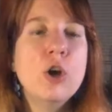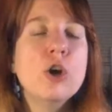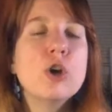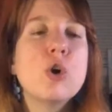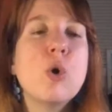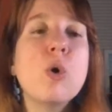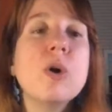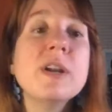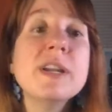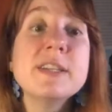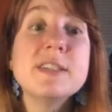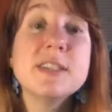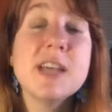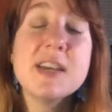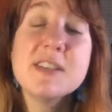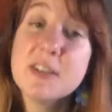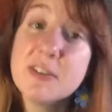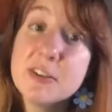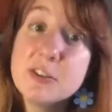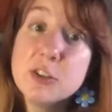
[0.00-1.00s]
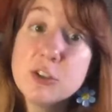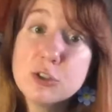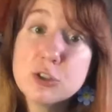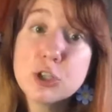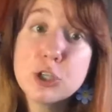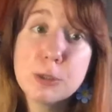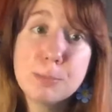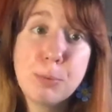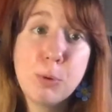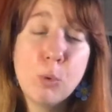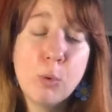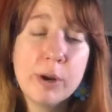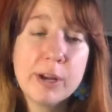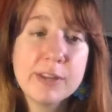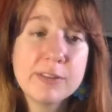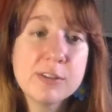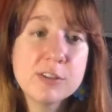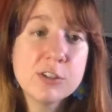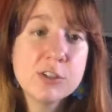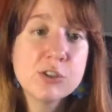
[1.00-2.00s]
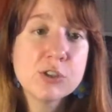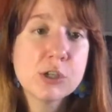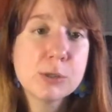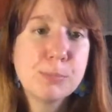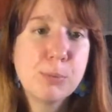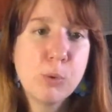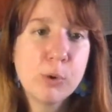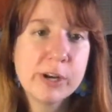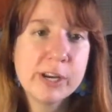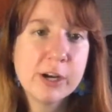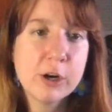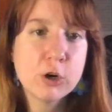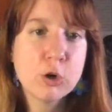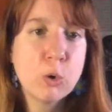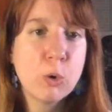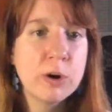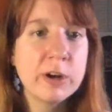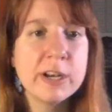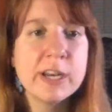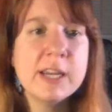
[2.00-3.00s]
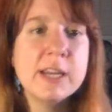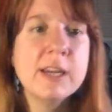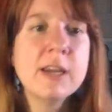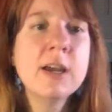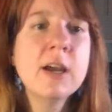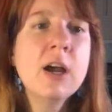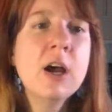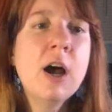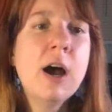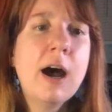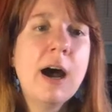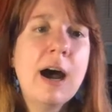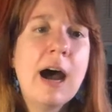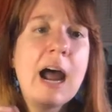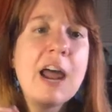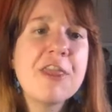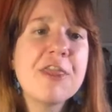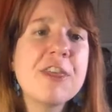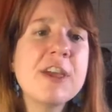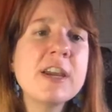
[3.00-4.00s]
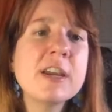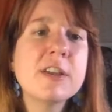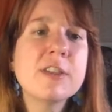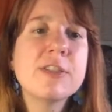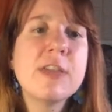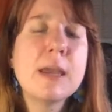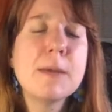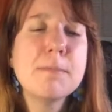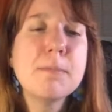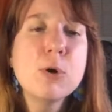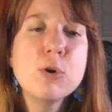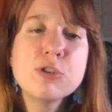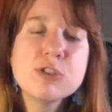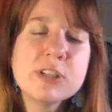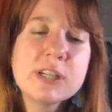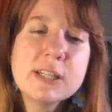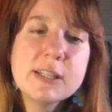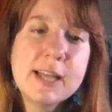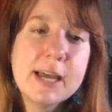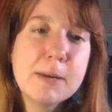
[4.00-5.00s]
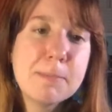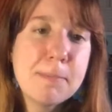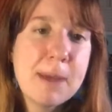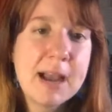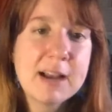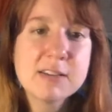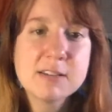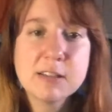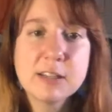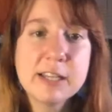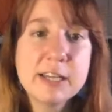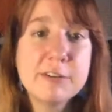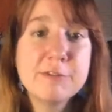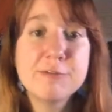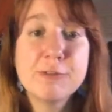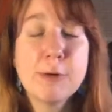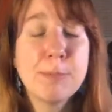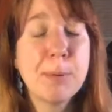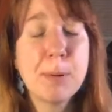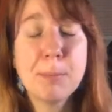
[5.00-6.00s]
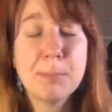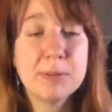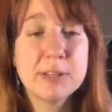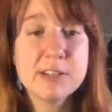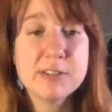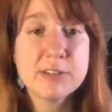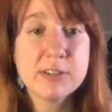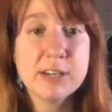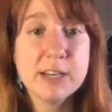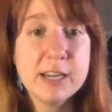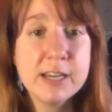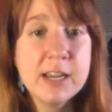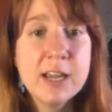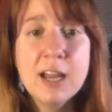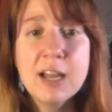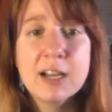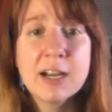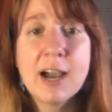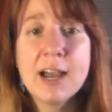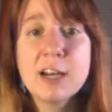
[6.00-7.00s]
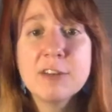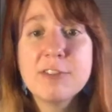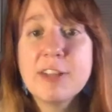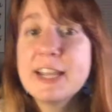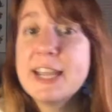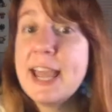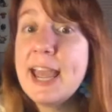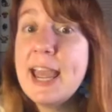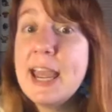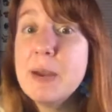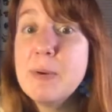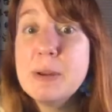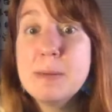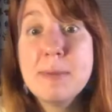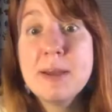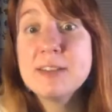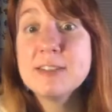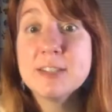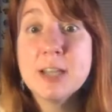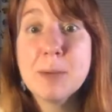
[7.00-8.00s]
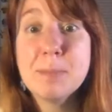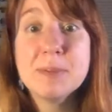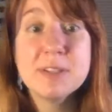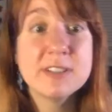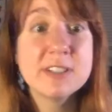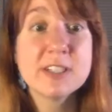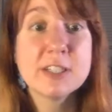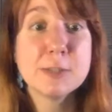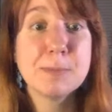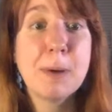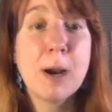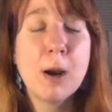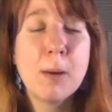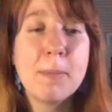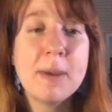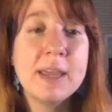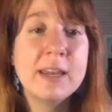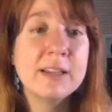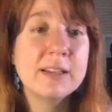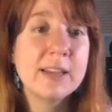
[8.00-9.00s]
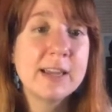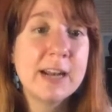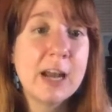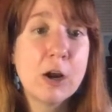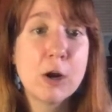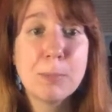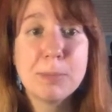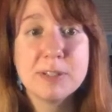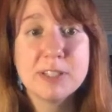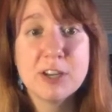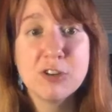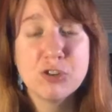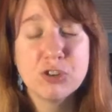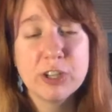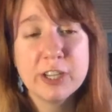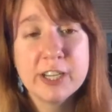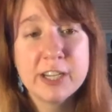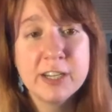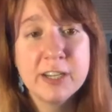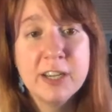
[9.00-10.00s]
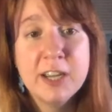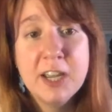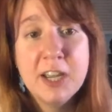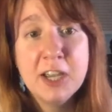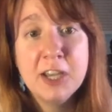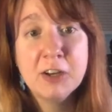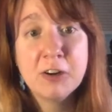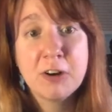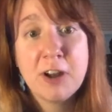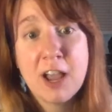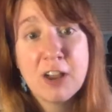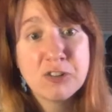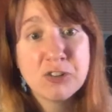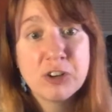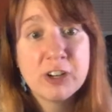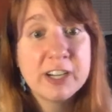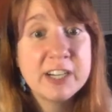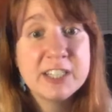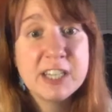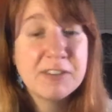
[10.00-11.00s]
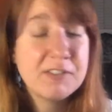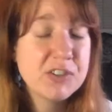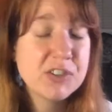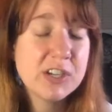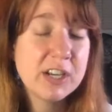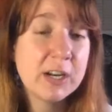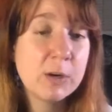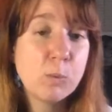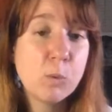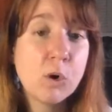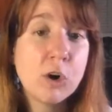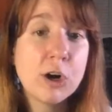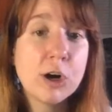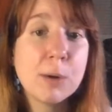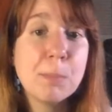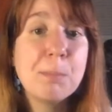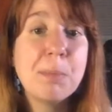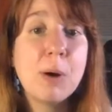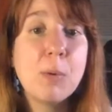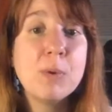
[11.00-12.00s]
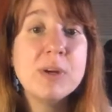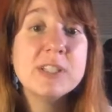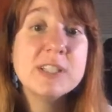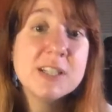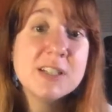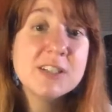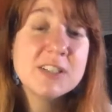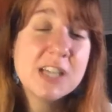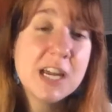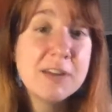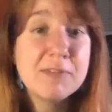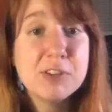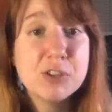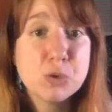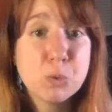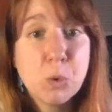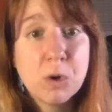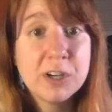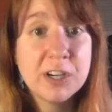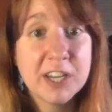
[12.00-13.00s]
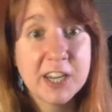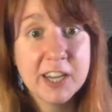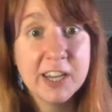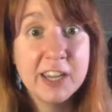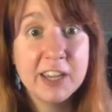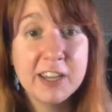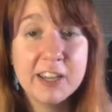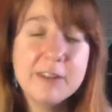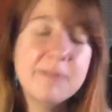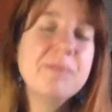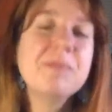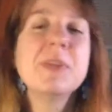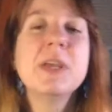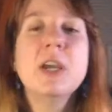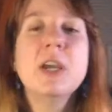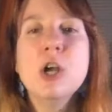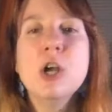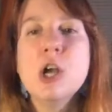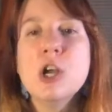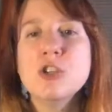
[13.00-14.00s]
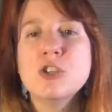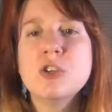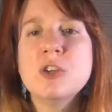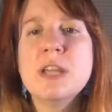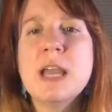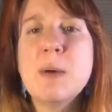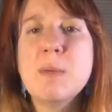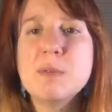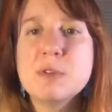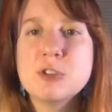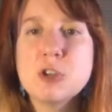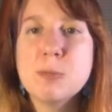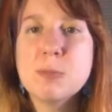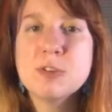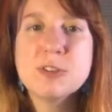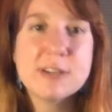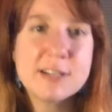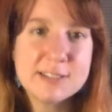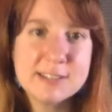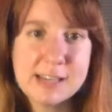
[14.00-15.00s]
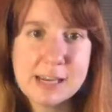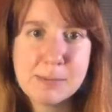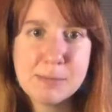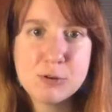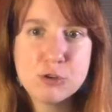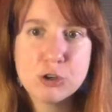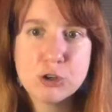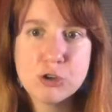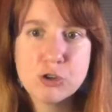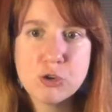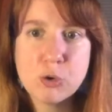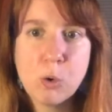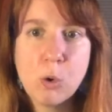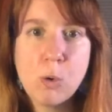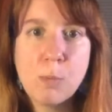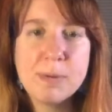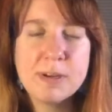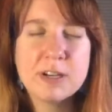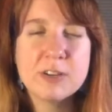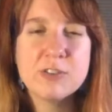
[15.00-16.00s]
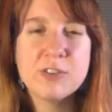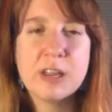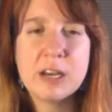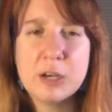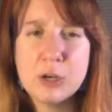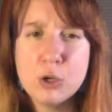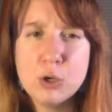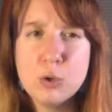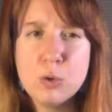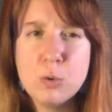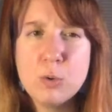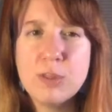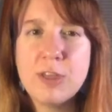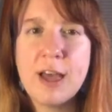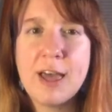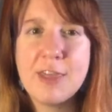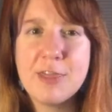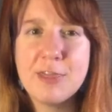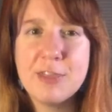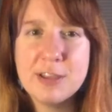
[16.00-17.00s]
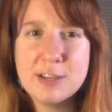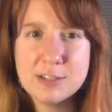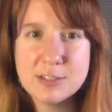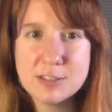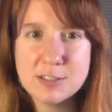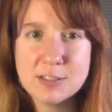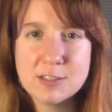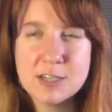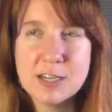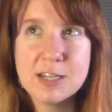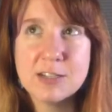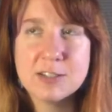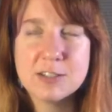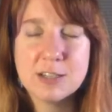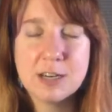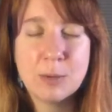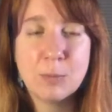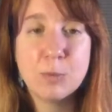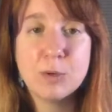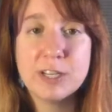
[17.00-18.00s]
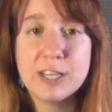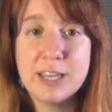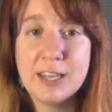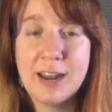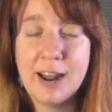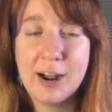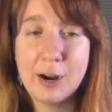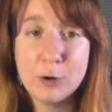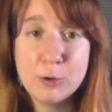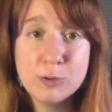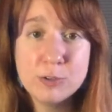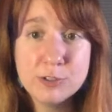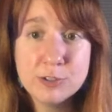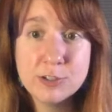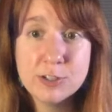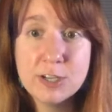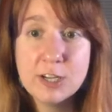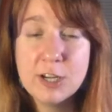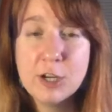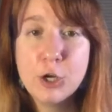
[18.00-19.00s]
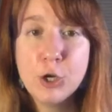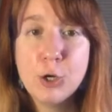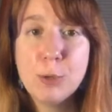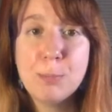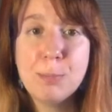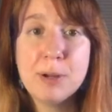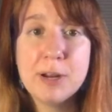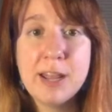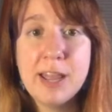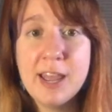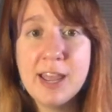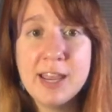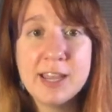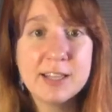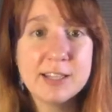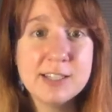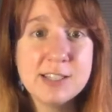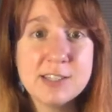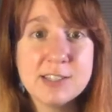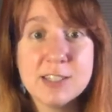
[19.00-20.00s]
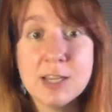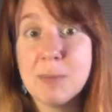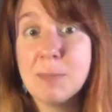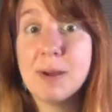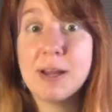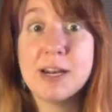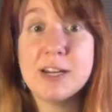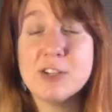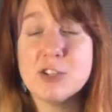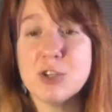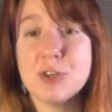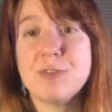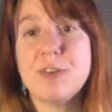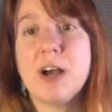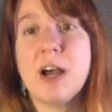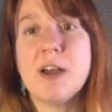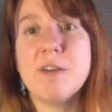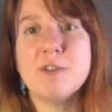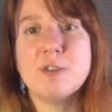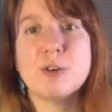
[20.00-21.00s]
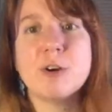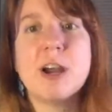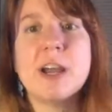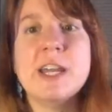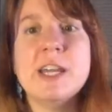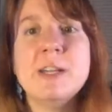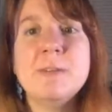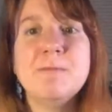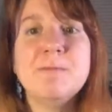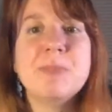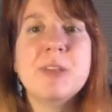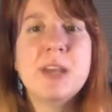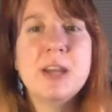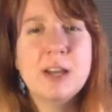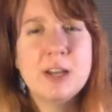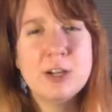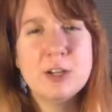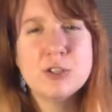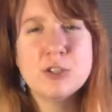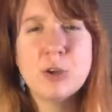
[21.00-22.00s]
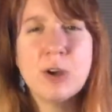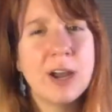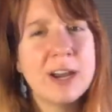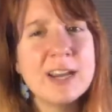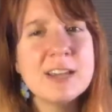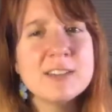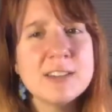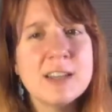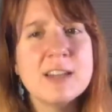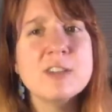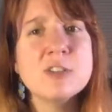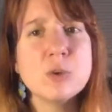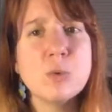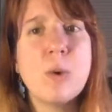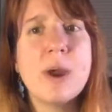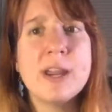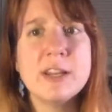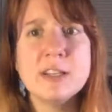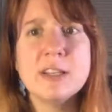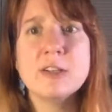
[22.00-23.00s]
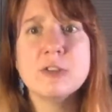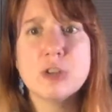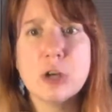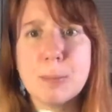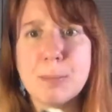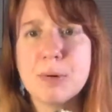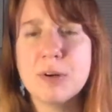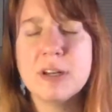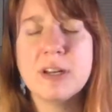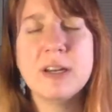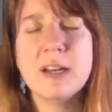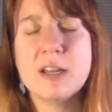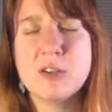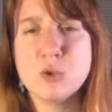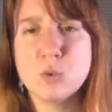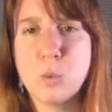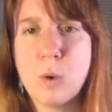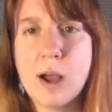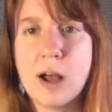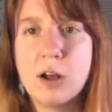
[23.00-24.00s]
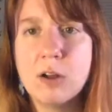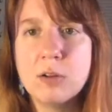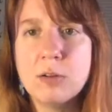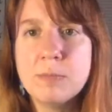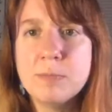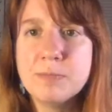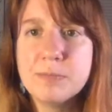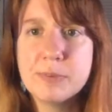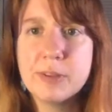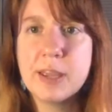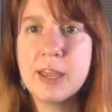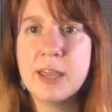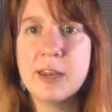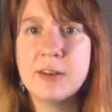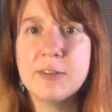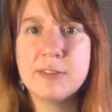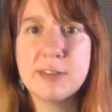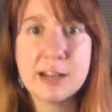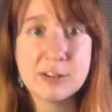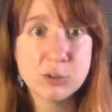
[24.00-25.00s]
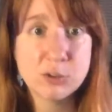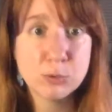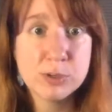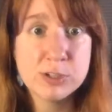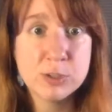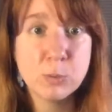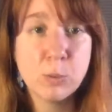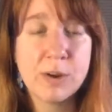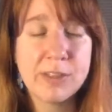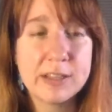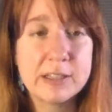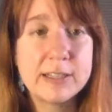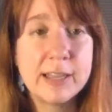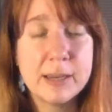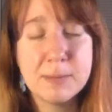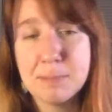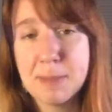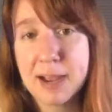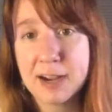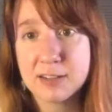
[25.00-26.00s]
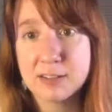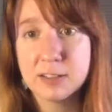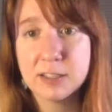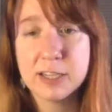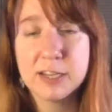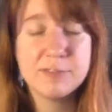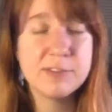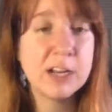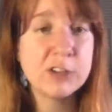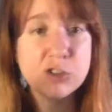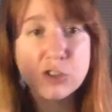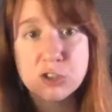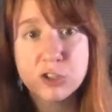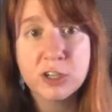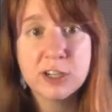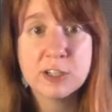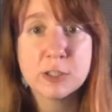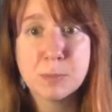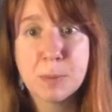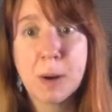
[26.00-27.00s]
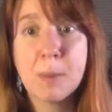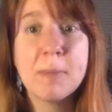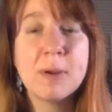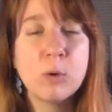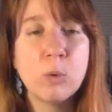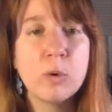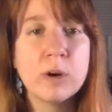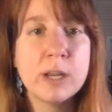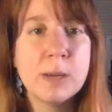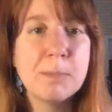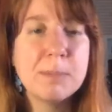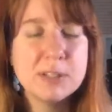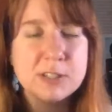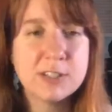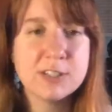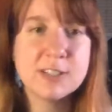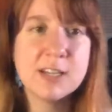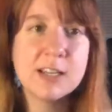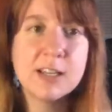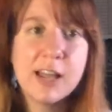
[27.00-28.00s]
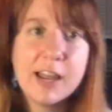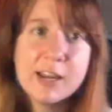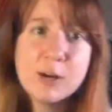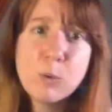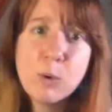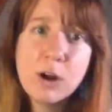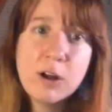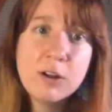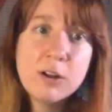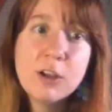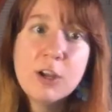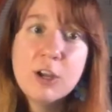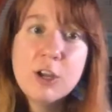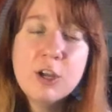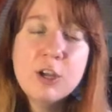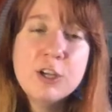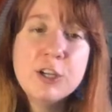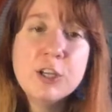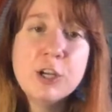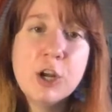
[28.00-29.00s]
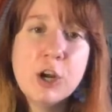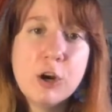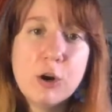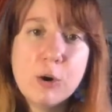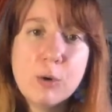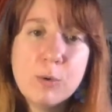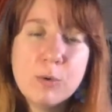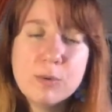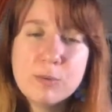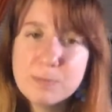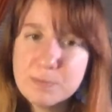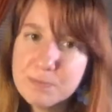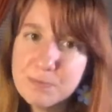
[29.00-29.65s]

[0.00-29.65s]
Courtney says, and this is a good point here. Courtney, I think they mostly let Max live for publicity. Kind of like, hey, we messed up this experiment and let out a potentially internationally devastating worm, but we did save this one kid. So yeah, it was almost like damage control because they knew that this incident would get out. But hey, at least somebody survived, right? So I guess that is a way to interpret it as well. And that's a reason why they let Max live. Not just to experiment on him, but to say, like, well, you know,